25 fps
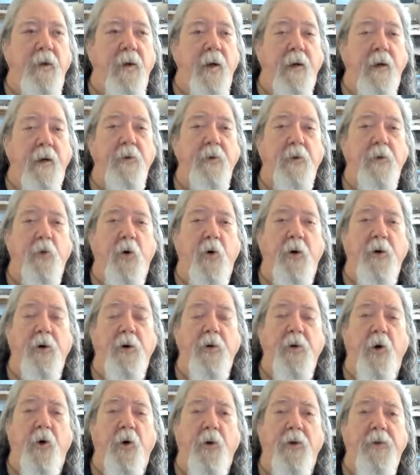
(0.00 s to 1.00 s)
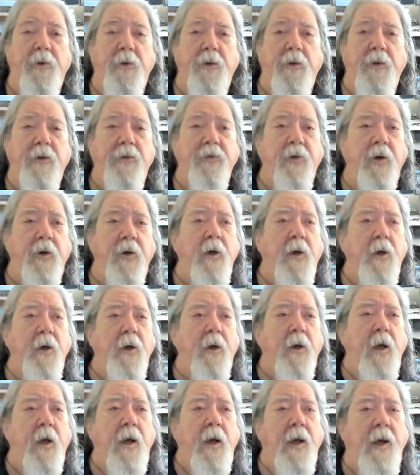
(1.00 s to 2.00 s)
everywhere in all things.
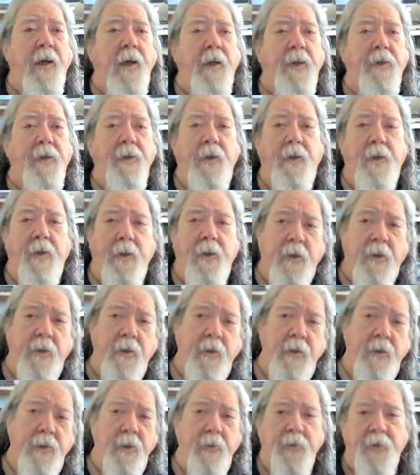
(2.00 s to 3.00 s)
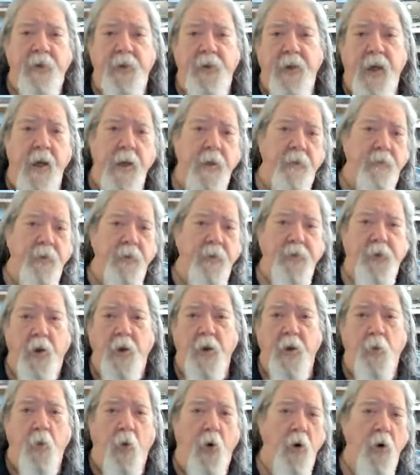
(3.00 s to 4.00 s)
And there's a kind of a
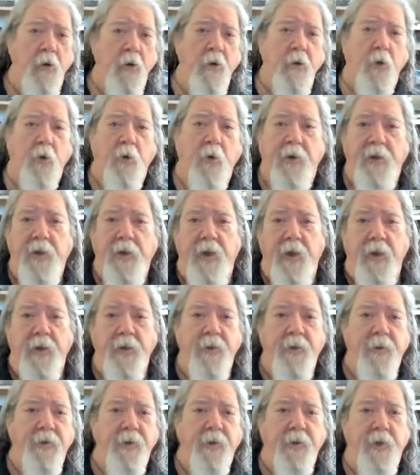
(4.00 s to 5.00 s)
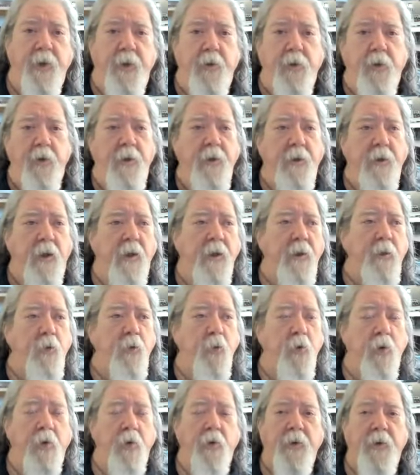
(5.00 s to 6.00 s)
tug of war going, isn't there? And like,
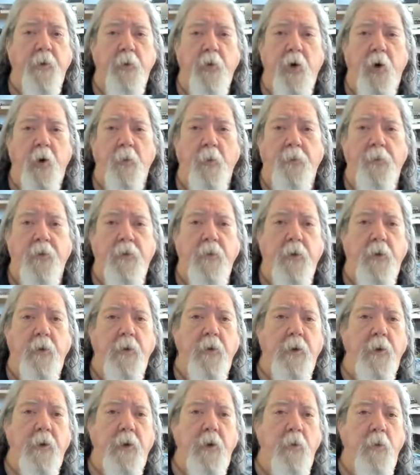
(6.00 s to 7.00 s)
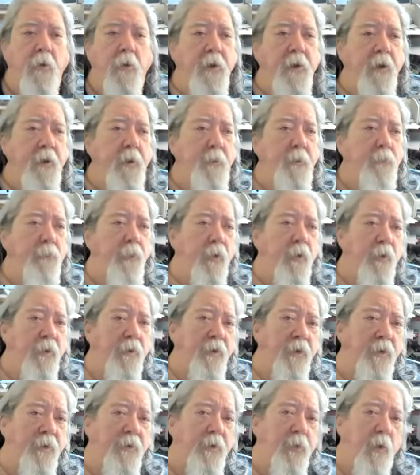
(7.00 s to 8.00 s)
we're the rope. We're getting pulled
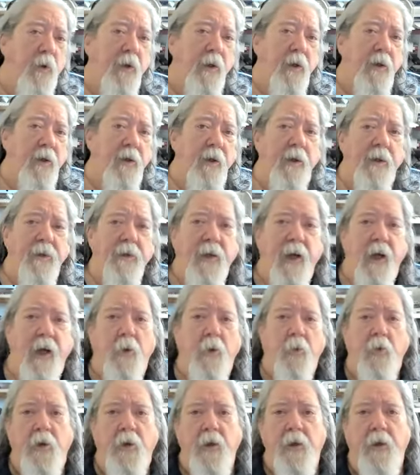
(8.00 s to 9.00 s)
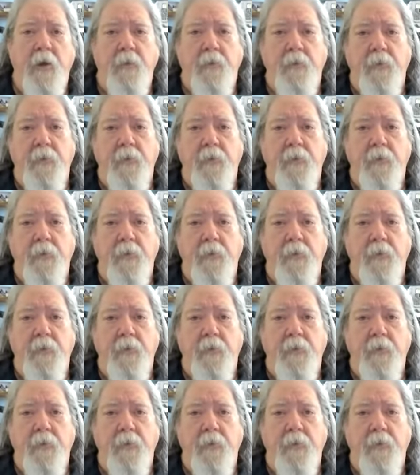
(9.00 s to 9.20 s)
this way and that way.